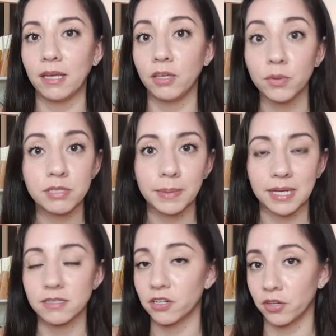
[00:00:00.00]
use
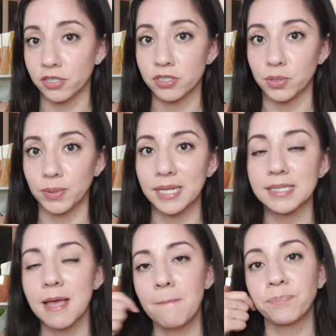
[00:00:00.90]
because they're their
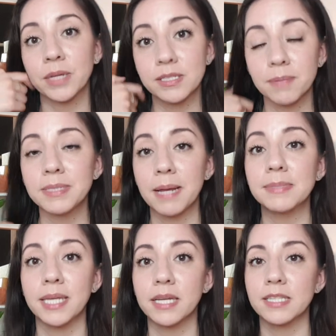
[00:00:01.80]
students,
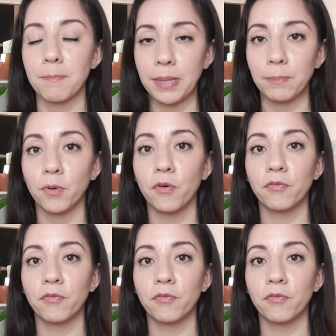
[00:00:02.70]
sometimes they accept people